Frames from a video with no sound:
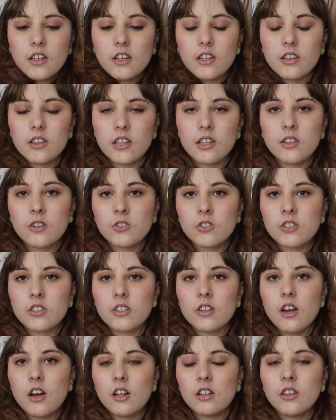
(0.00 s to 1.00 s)
Then there's
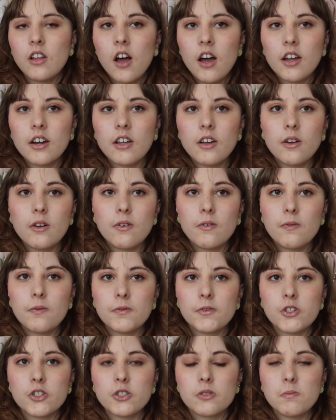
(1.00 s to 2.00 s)
a lot
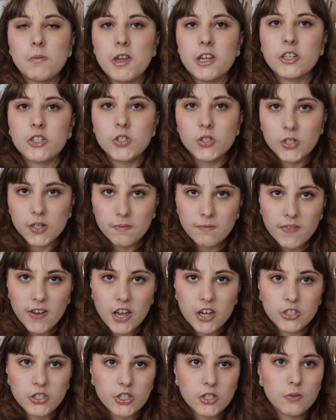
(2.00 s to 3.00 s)
of just mainstream
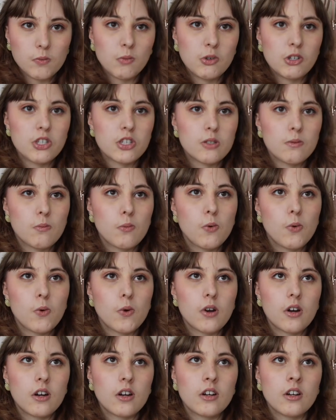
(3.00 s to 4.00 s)
fashion, which is
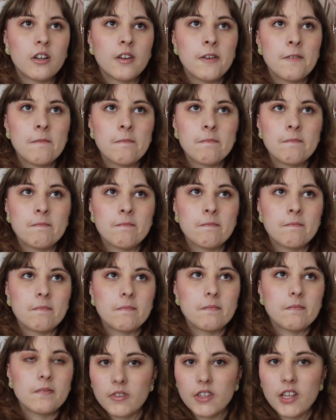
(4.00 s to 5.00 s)
more
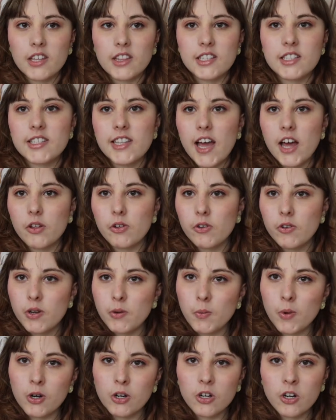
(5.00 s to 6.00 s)
like the salary
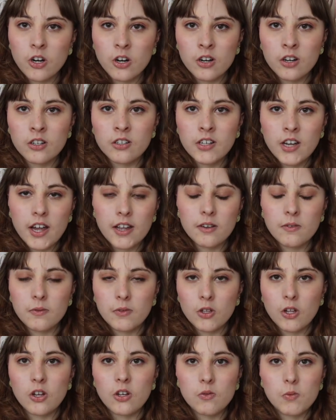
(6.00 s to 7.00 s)
worker kind of
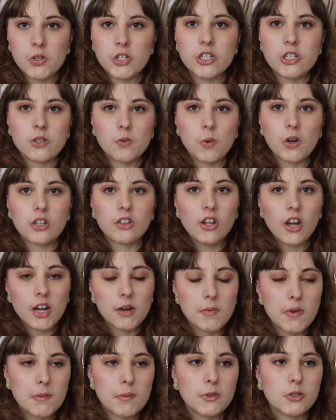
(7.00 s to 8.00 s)
look, which is what a lot
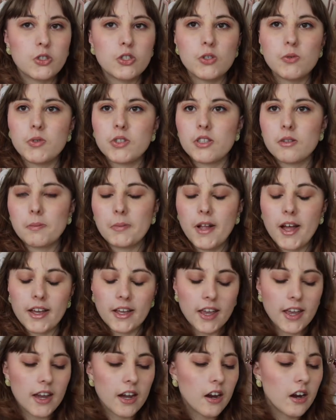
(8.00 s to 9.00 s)
of people do with the black
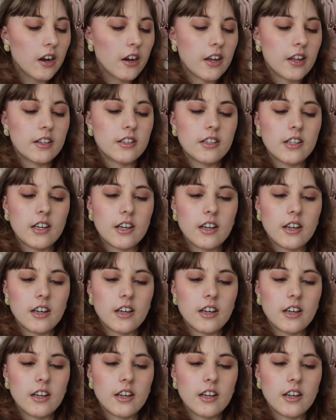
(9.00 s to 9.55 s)
hair and